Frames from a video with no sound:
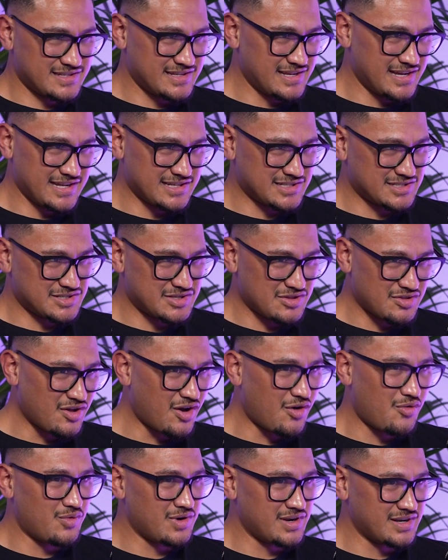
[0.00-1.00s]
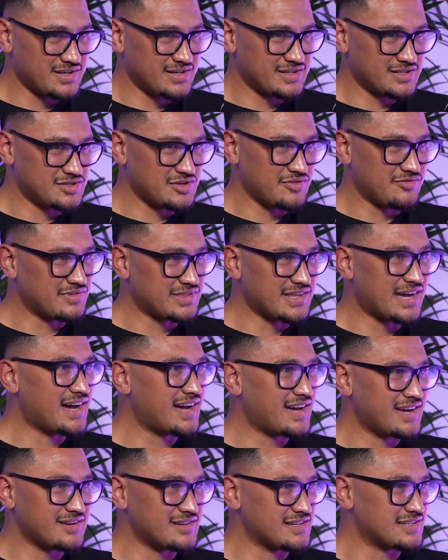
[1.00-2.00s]
It's not what you've
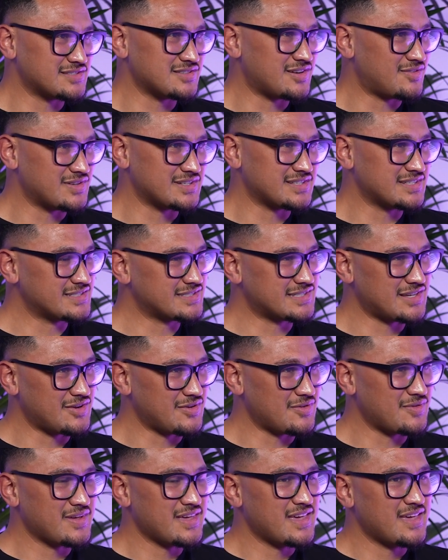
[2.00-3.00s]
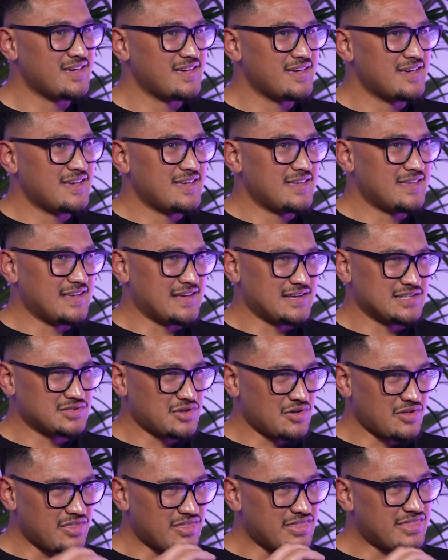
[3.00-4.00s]
done. It's not what. So yeah.
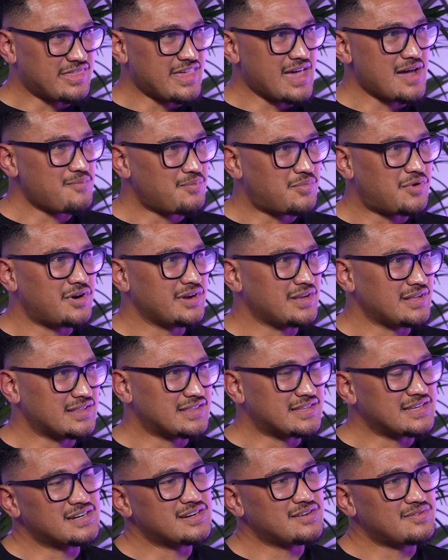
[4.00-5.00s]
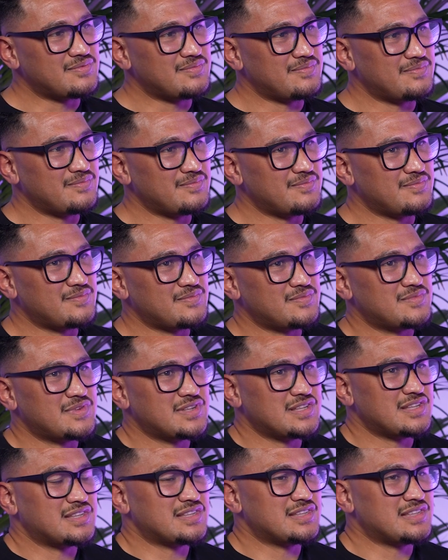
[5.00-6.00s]
So that point didn't
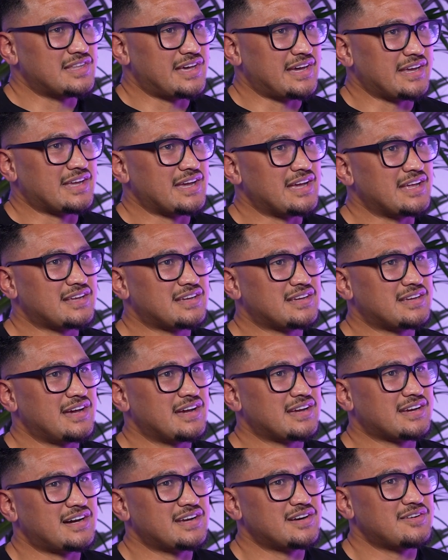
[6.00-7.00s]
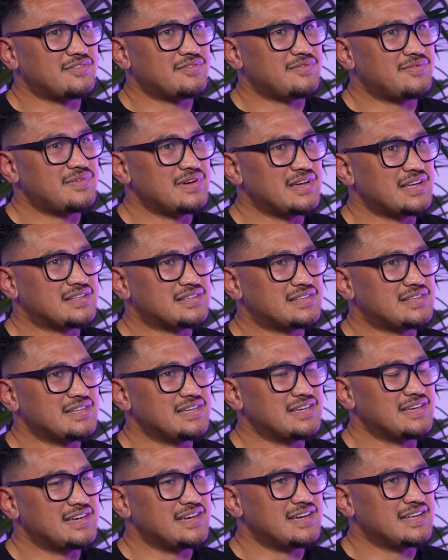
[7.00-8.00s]
like it kind of
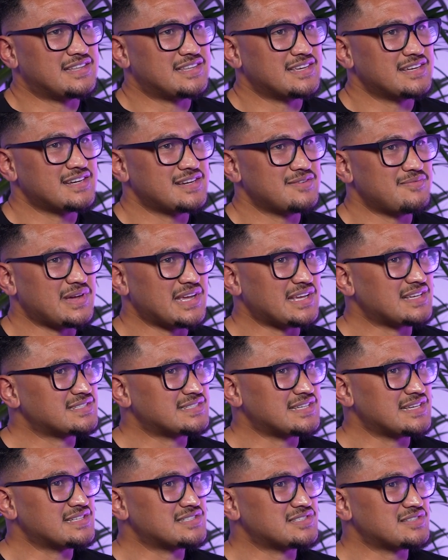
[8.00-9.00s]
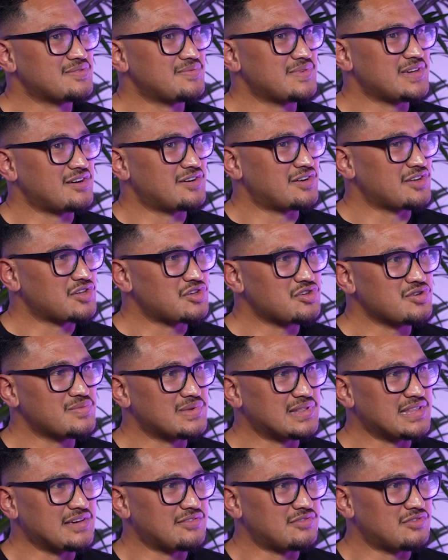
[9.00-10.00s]
it didn't make sense to me on a
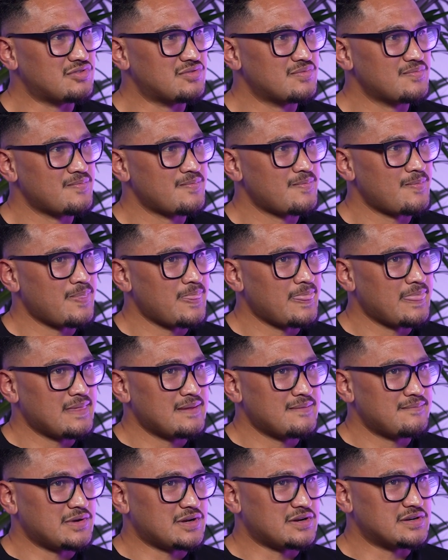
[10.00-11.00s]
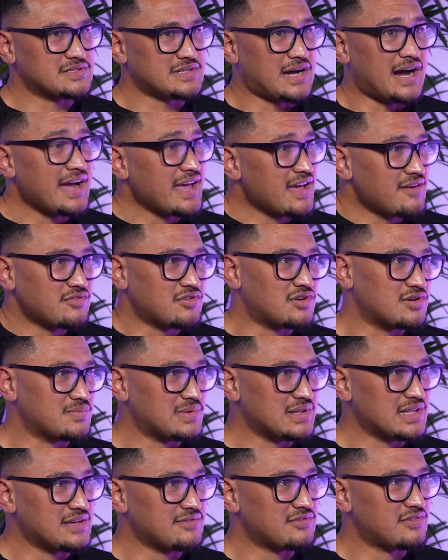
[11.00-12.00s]
human level, because I have
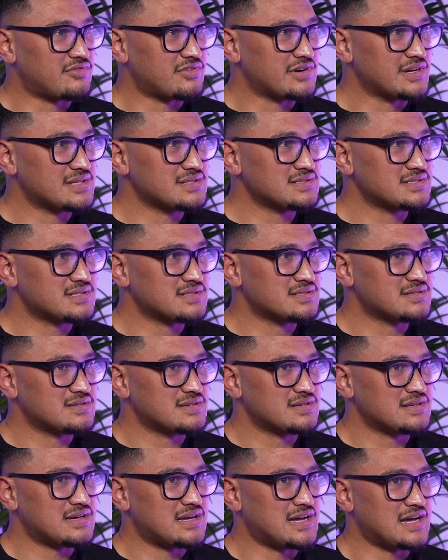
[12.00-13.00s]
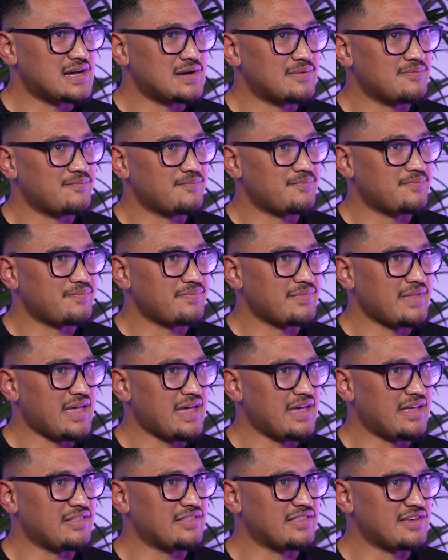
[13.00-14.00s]
non-believer friends,
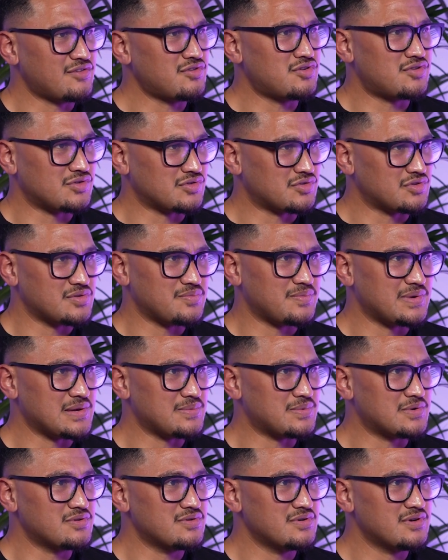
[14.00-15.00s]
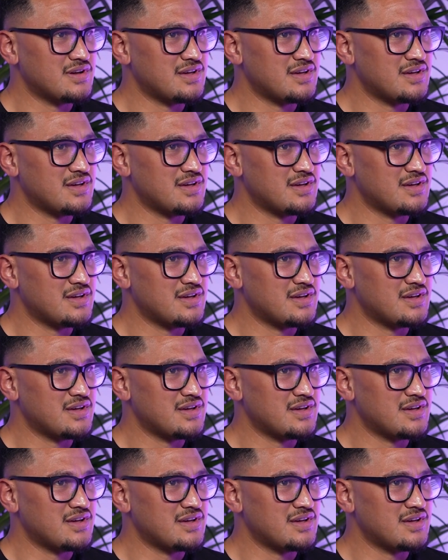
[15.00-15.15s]
and they're all good people.